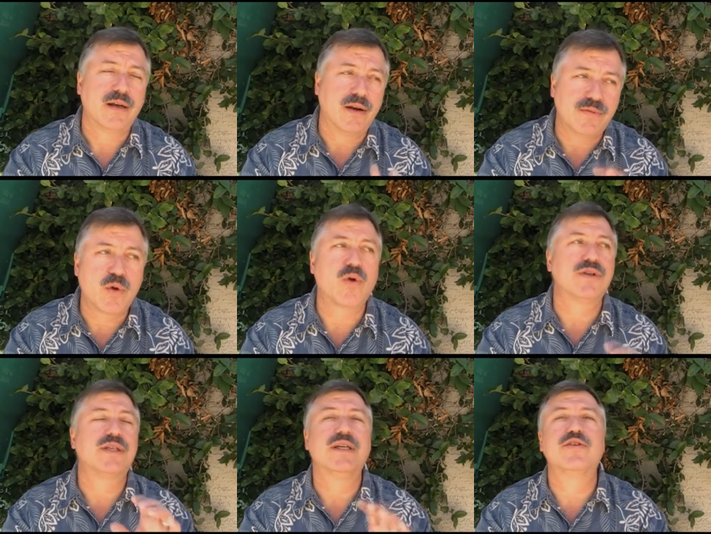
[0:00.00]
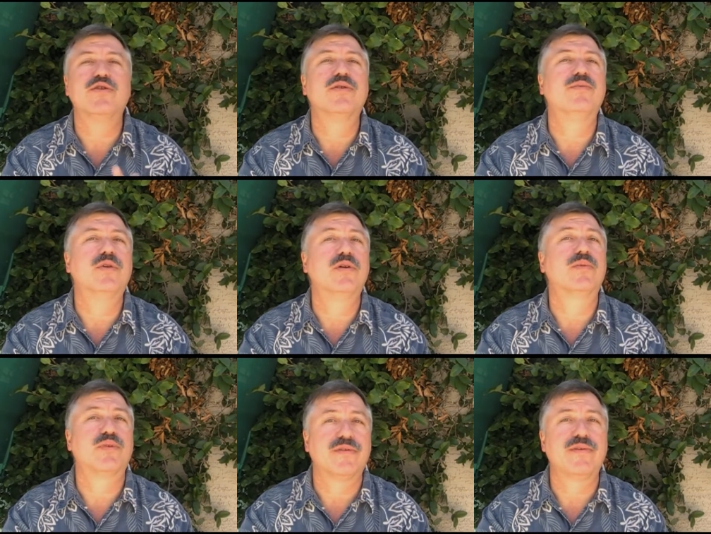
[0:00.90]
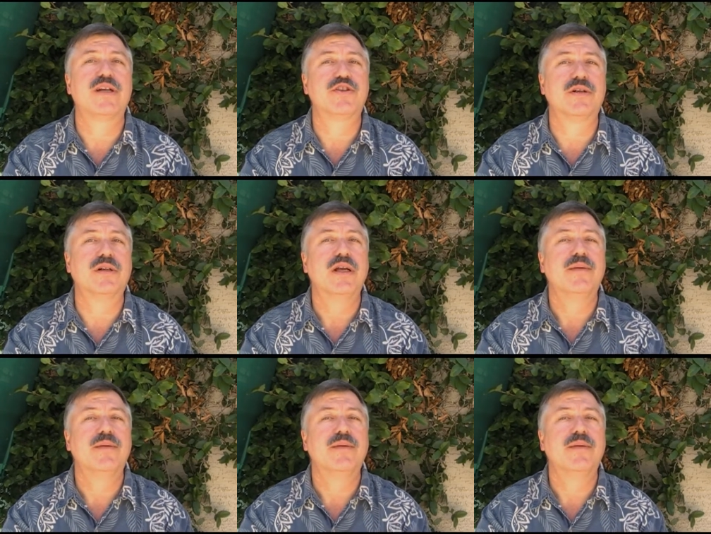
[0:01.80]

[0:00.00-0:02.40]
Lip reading: Of course, it should look professional,